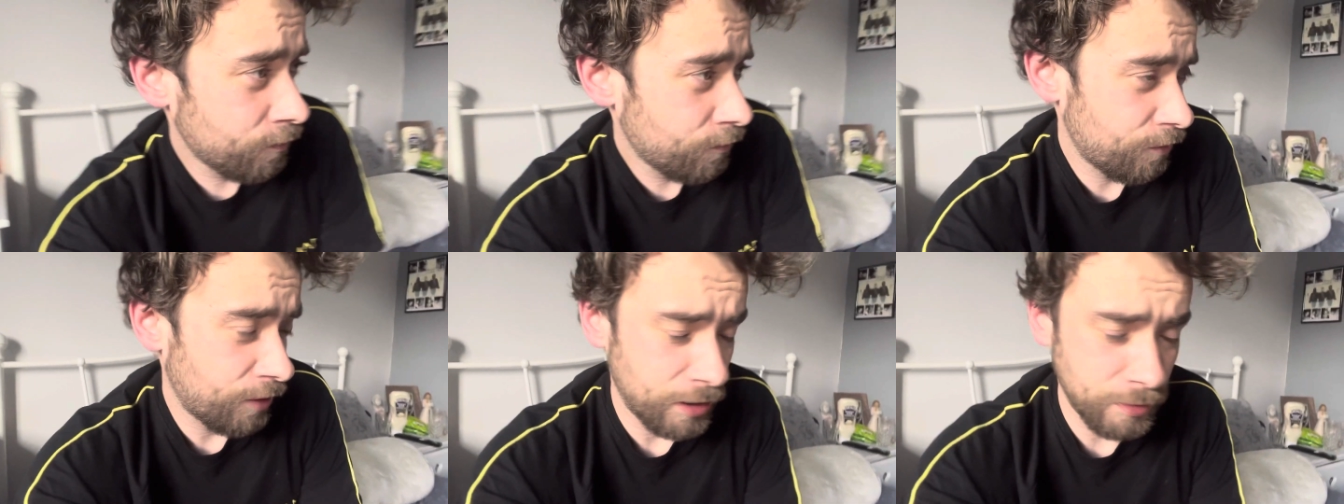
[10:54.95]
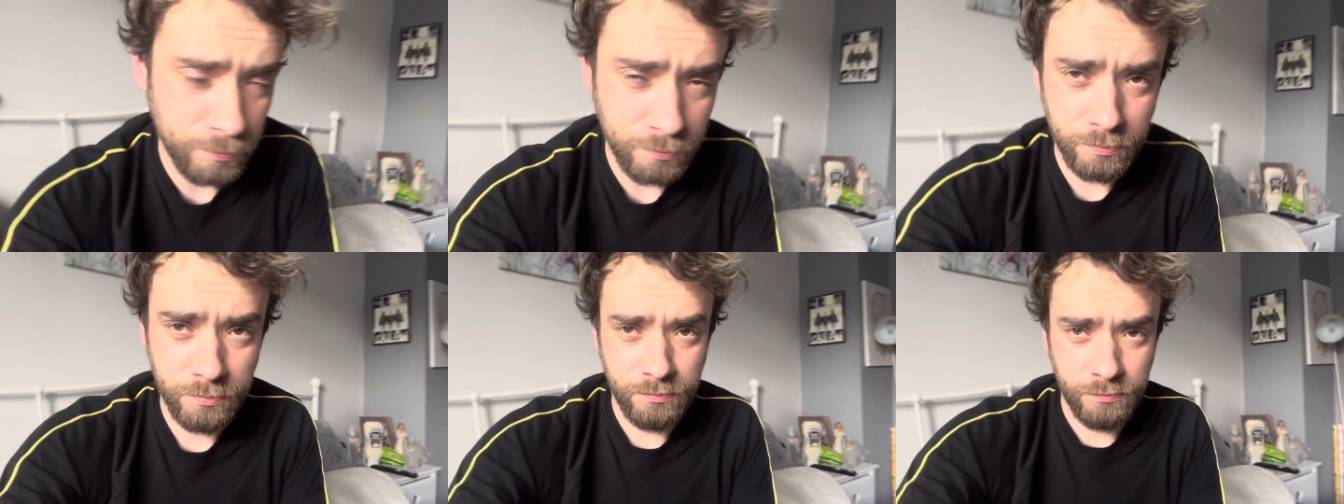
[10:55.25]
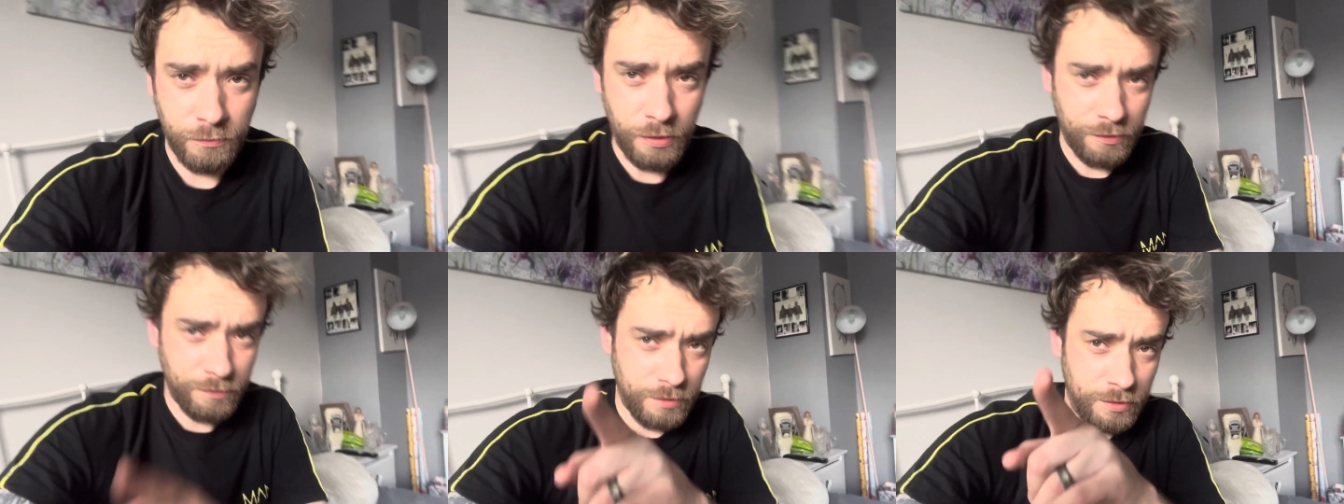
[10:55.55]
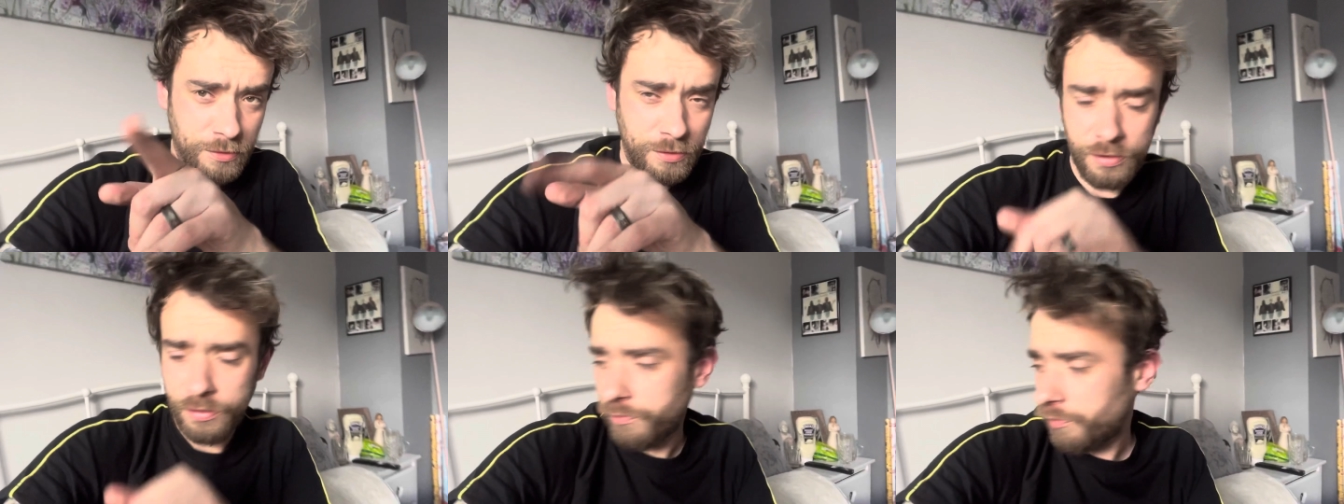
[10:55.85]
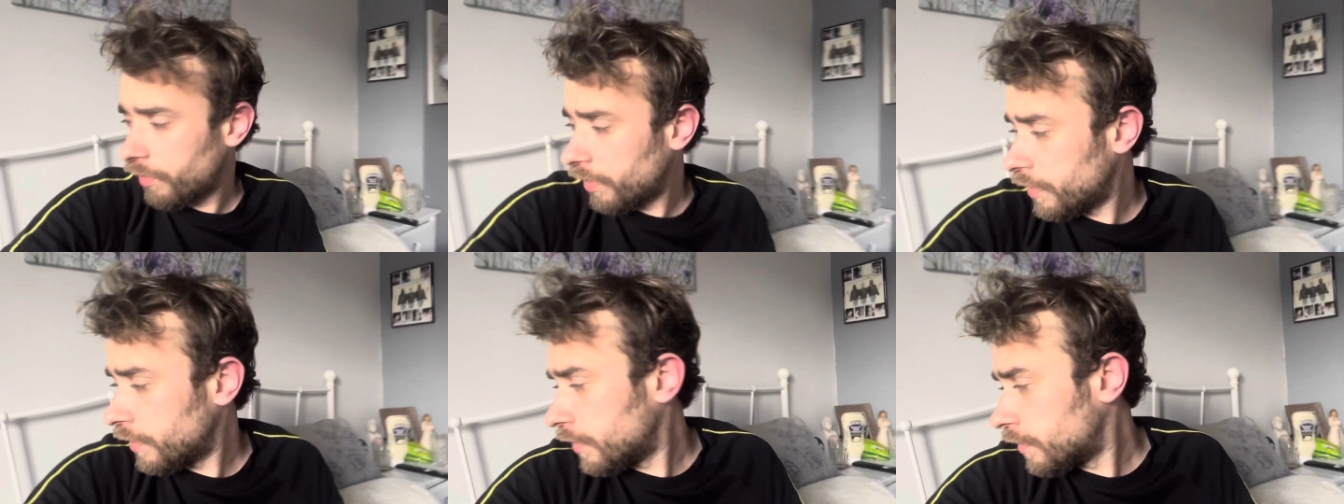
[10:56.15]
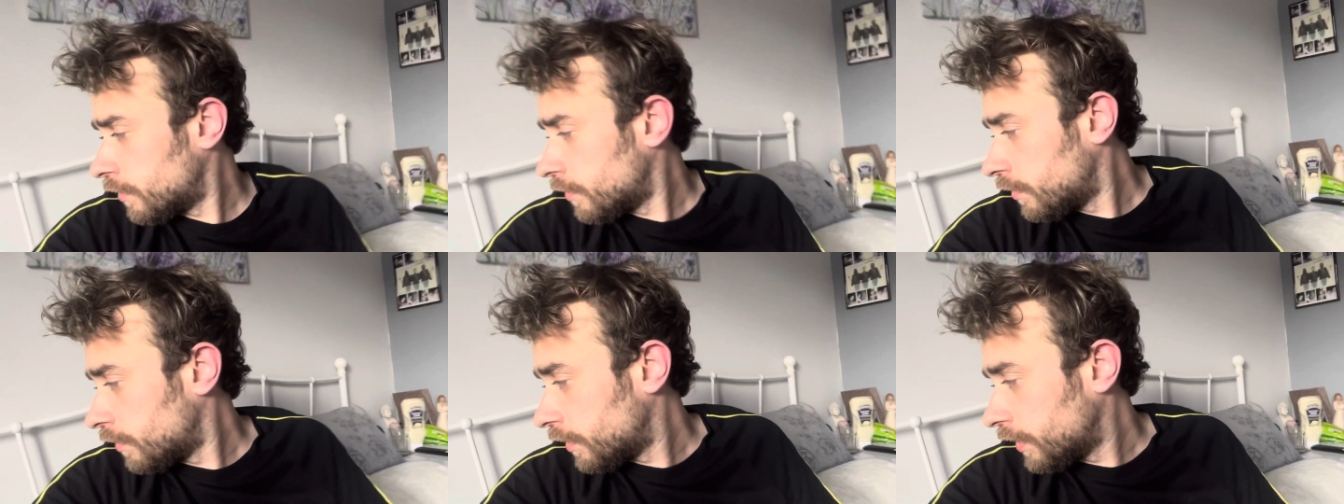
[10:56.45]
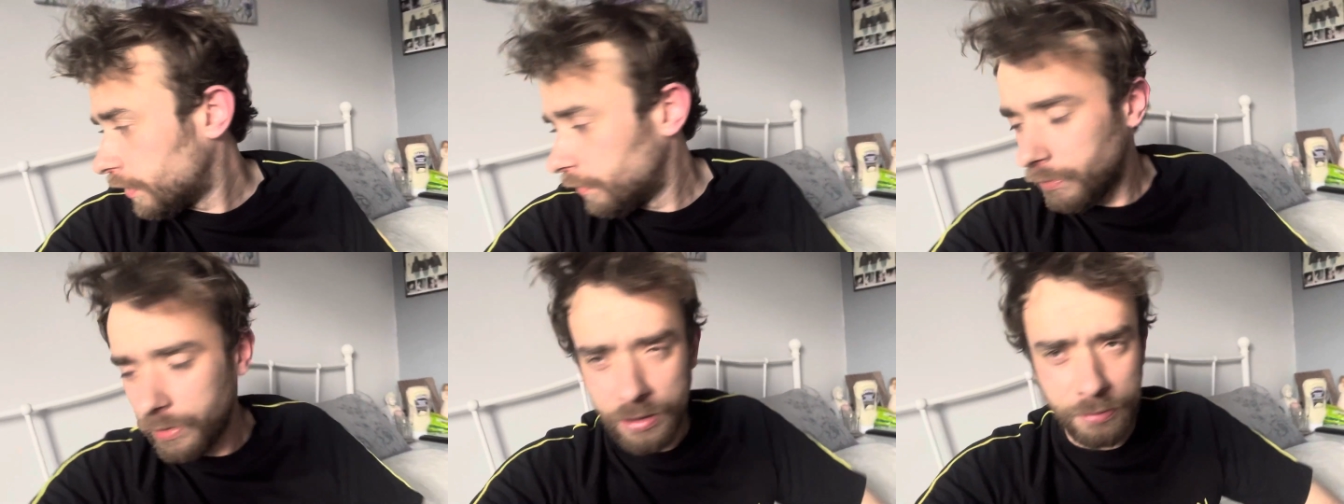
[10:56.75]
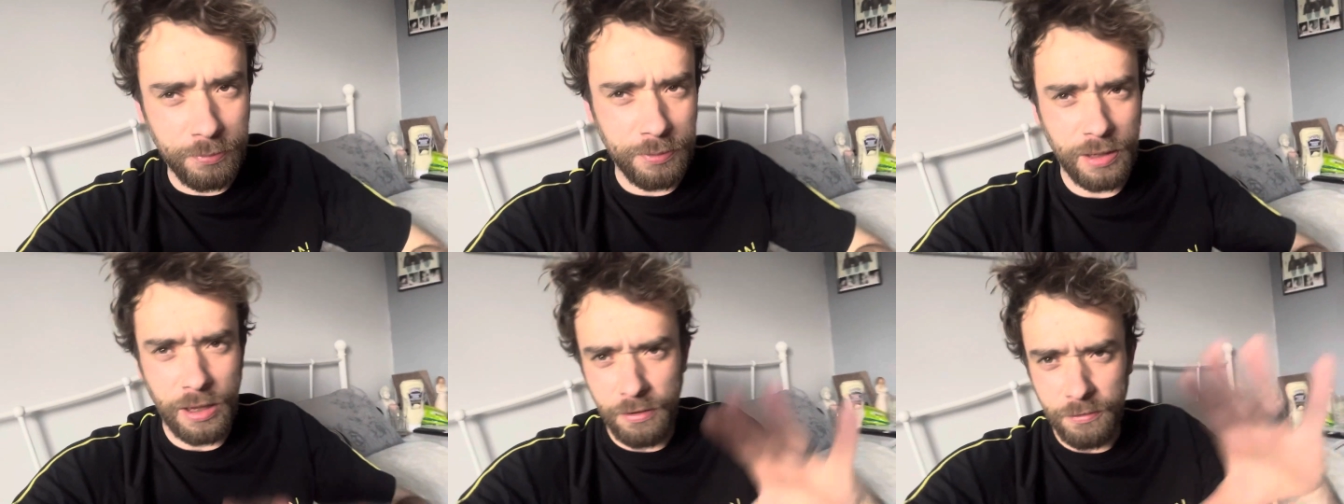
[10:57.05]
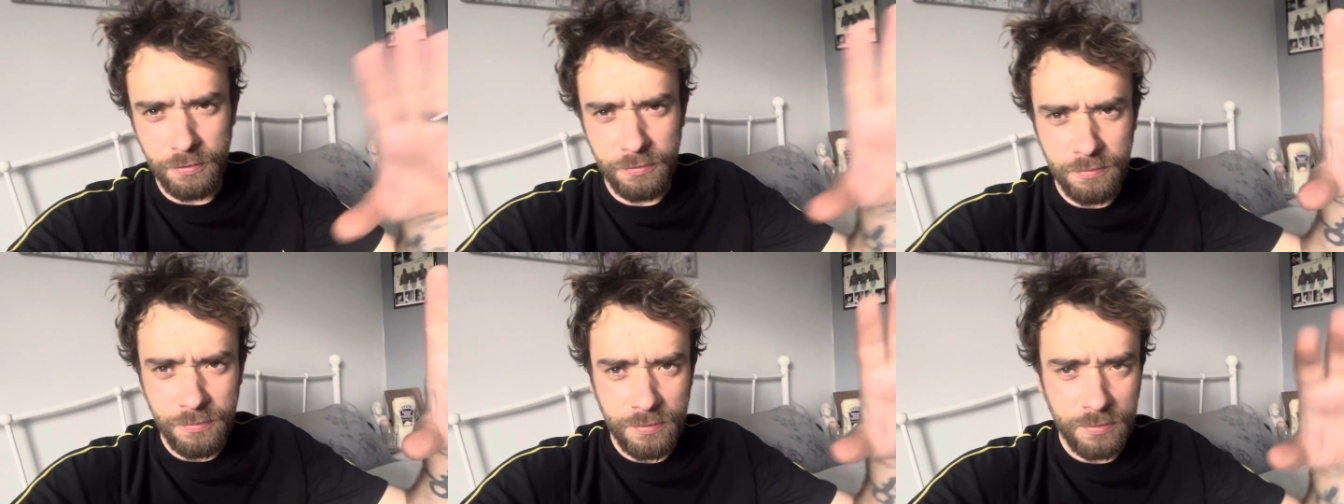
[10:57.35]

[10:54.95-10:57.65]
Same Wrestling Nerds, don't you? In real life.